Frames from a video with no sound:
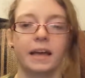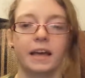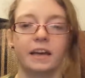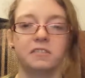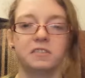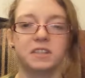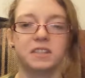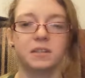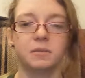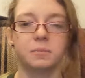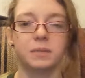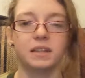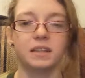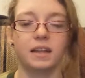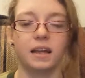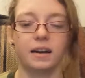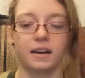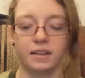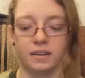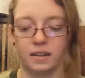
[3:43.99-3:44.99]
If it's something
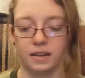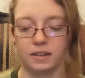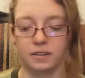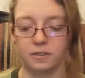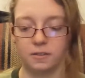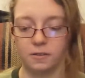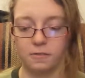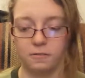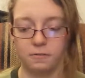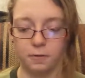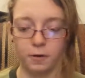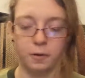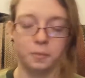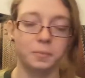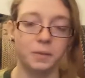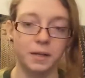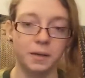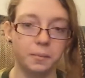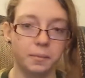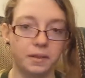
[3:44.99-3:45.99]
that I like
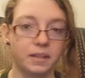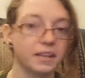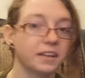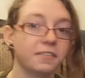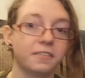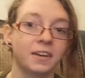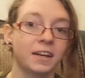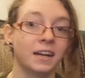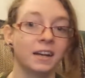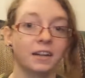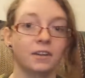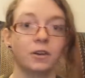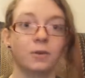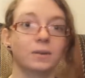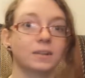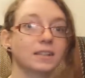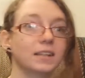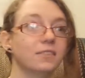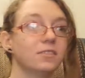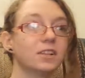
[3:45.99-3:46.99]
firmly believe in and no
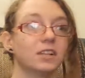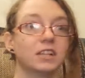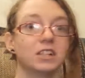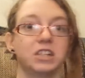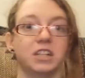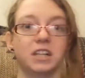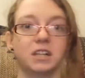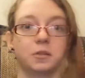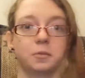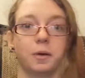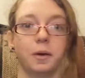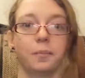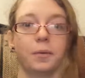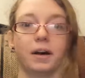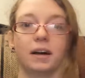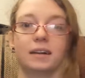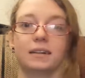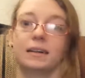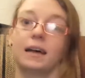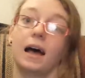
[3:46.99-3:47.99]
one's ever going to change my
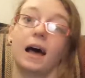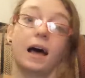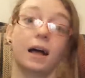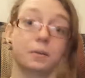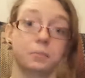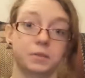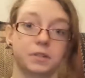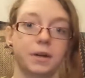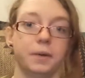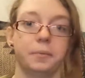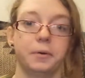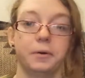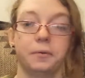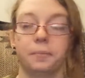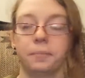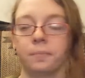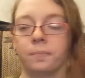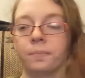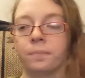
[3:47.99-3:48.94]
mind, I'm stubborn.